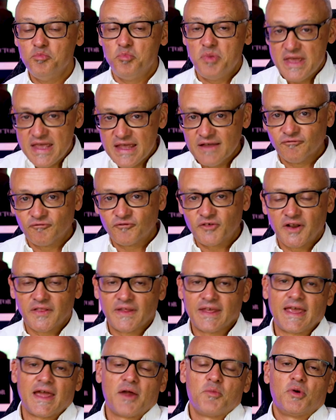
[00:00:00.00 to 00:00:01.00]
being in front
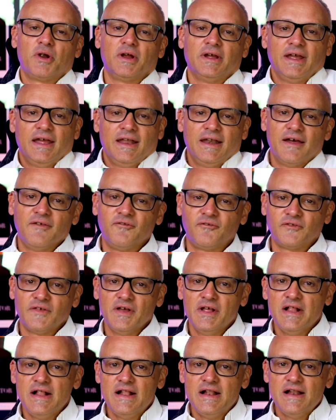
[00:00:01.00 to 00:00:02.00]
of the camera, and I've
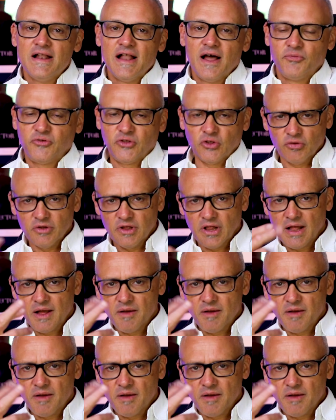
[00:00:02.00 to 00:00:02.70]
still